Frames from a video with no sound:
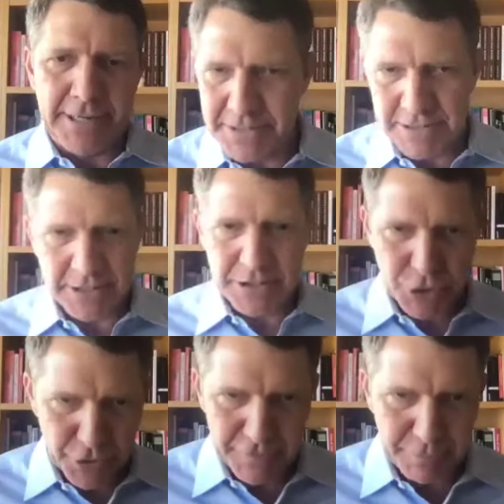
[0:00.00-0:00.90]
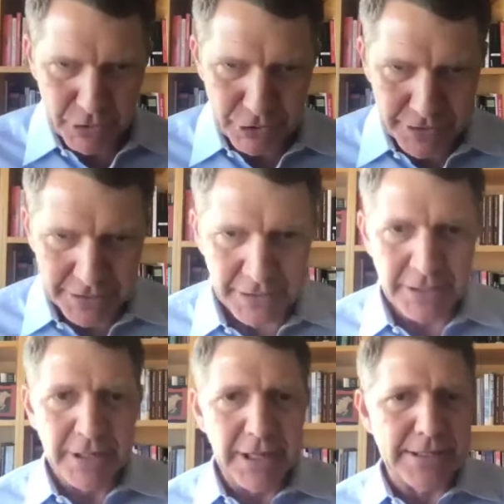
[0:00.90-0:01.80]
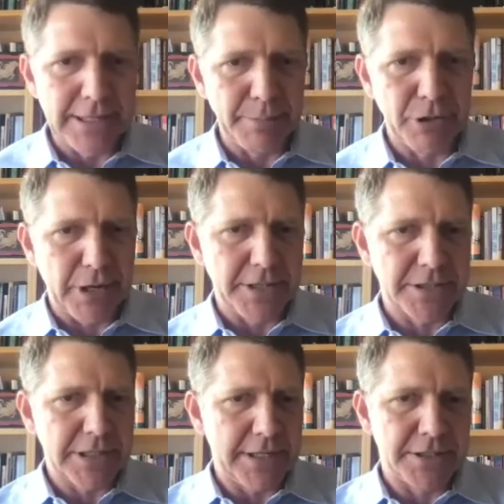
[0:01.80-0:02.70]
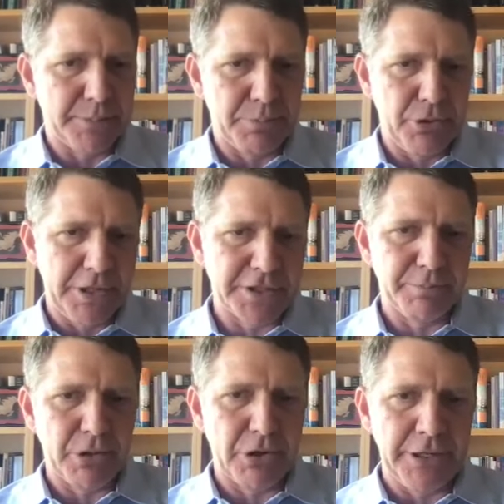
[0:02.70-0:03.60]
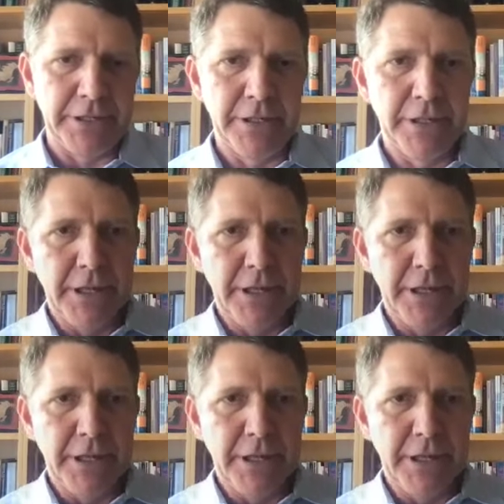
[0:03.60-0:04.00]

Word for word: as the conservative party and Democrats as the progressive party.